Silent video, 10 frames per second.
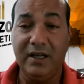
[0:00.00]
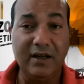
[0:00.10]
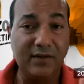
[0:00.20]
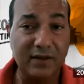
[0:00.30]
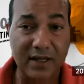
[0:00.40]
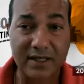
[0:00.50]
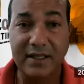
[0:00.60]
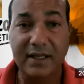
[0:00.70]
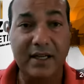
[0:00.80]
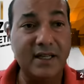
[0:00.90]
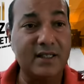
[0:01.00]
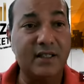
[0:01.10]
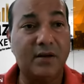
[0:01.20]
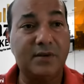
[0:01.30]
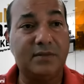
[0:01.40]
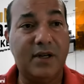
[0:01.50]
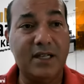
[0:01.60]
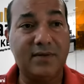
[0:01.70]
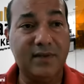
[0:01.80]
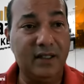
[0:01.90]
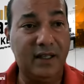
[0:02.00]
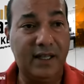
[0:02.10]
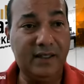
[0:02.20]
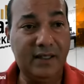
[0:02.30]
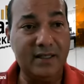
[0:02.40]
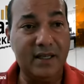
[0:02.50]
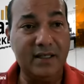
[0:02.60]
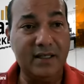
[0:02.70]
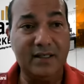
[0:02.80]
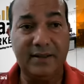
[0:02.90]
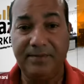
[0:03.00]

If your listing isn't optimized well, like this is,